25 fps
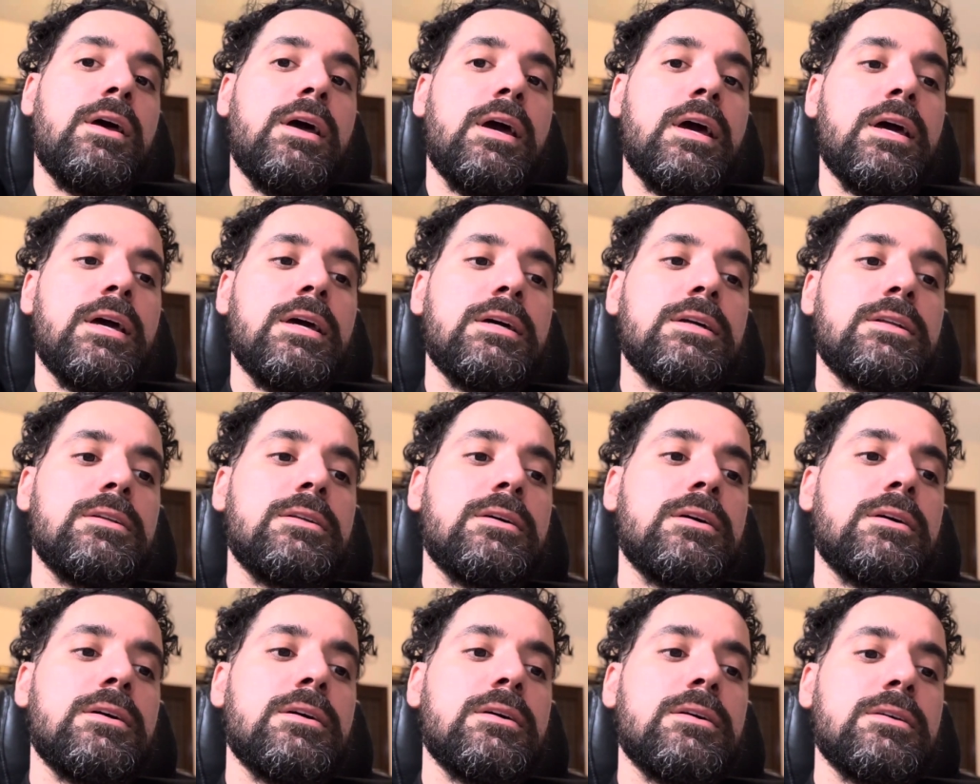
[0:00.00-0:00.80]
and
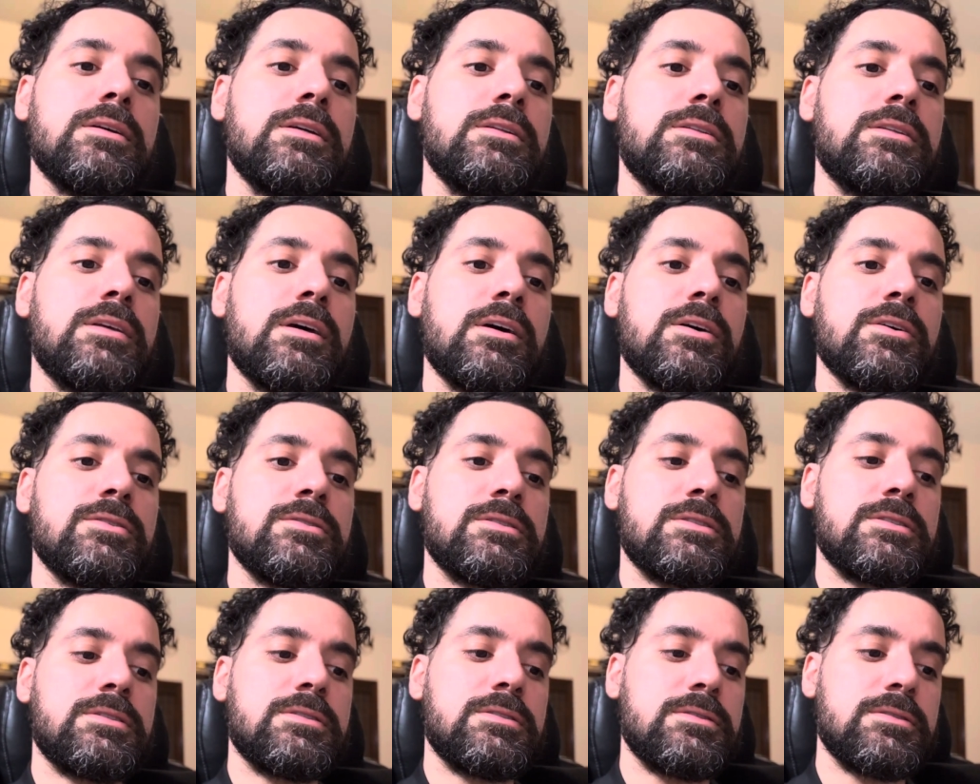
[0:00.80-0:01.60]
he
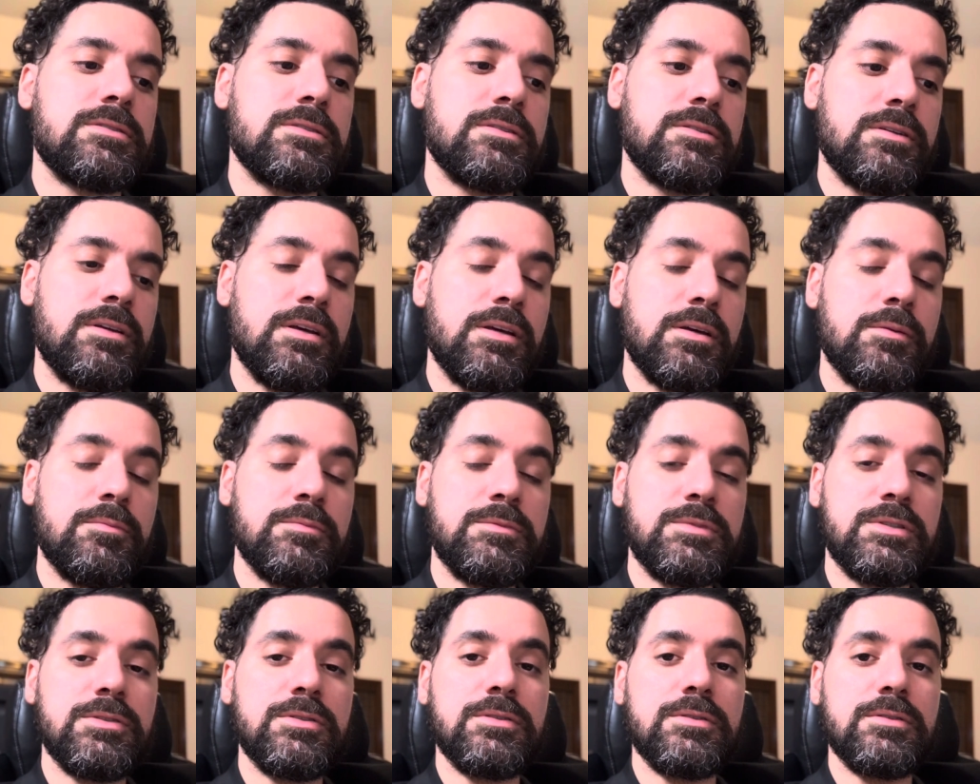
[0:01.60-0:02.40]
tells him
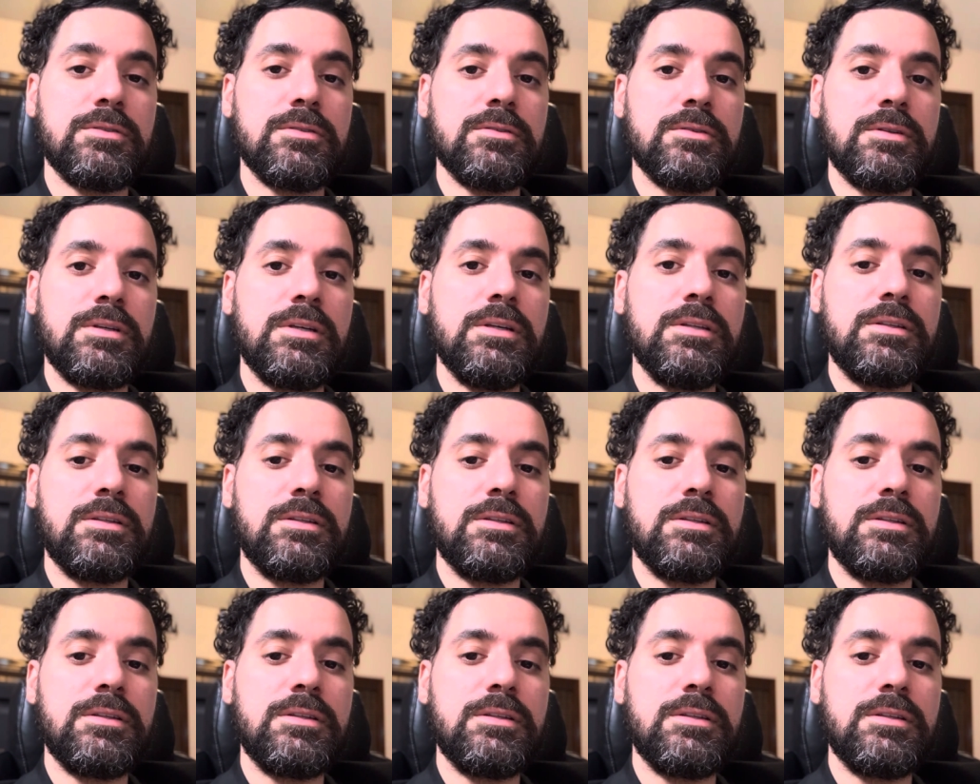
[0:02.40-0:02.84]
to,